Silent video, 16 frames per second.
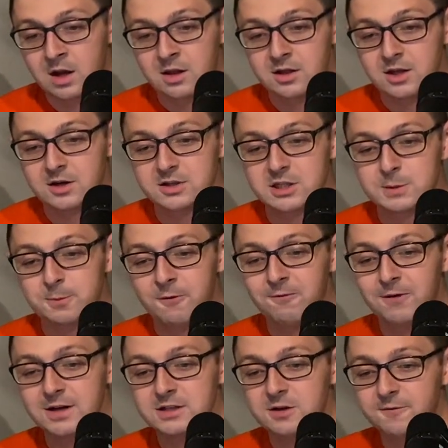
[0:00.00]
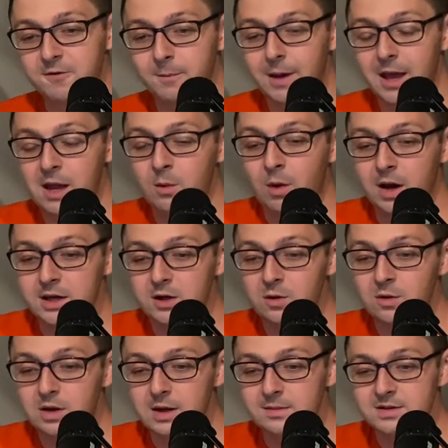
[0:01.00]
There's this professor from NYU
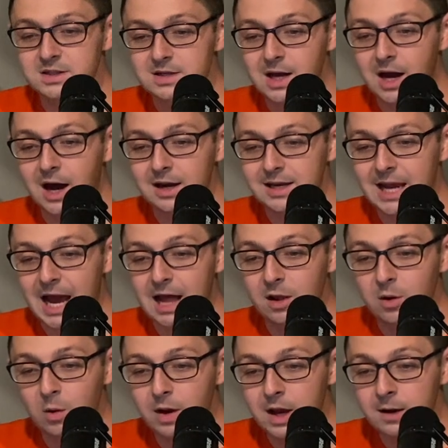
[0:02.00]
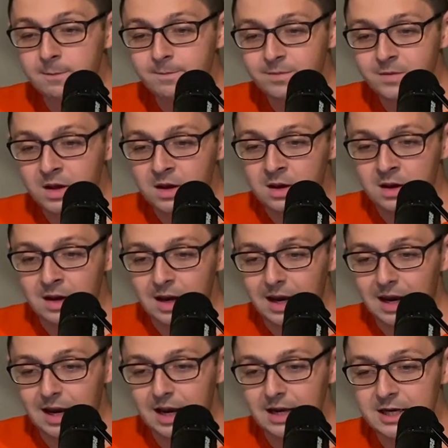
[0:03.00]
named Scott Galloway,
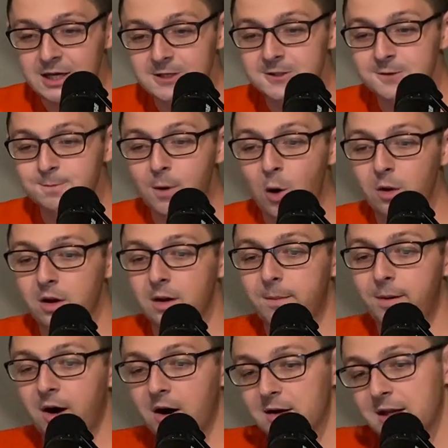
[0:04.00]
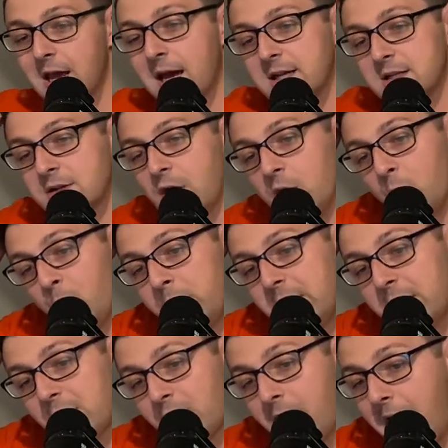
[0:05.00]
and he spoke on a podcast called We
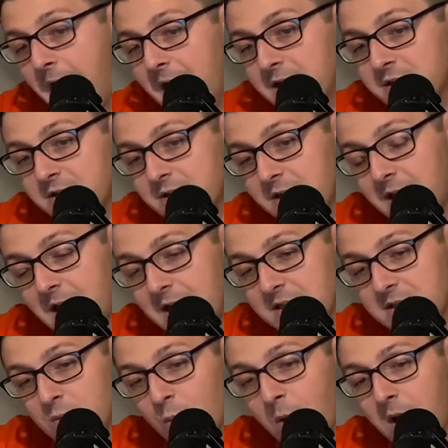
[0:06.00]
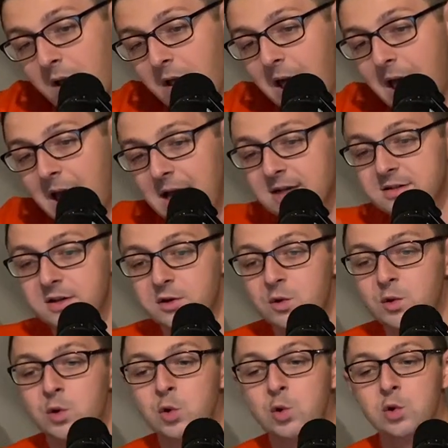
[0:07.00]
Crashed, as well as the
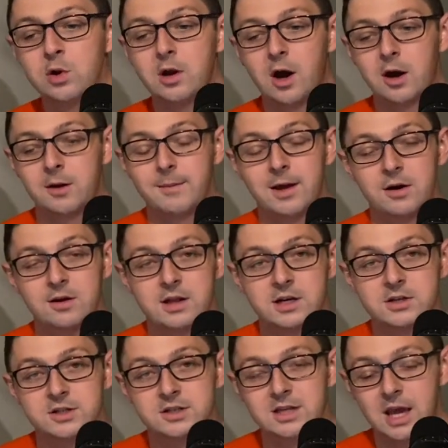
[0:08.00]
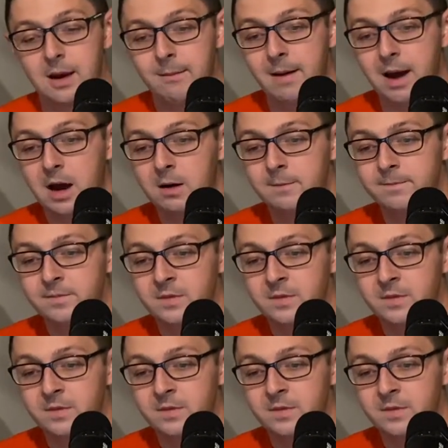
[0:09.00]
new Hulu documentary that just came out.